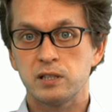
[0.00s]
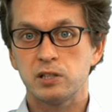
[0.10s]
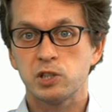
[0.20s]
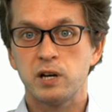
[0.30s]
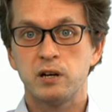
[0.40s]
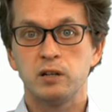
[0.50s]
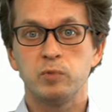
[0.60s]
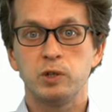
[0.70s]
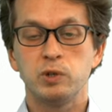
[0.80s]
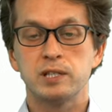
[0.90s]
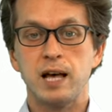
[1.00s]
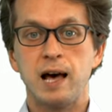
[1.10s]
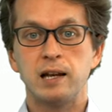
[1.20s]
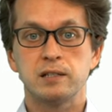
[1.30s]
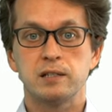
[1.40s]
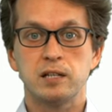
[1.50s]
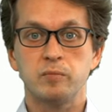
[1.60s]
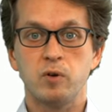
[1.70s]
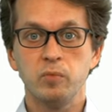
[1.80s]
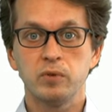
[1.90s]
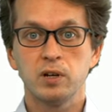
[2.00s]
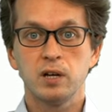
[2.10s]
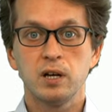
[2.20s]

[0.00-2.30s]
that's shared between Alice and Bob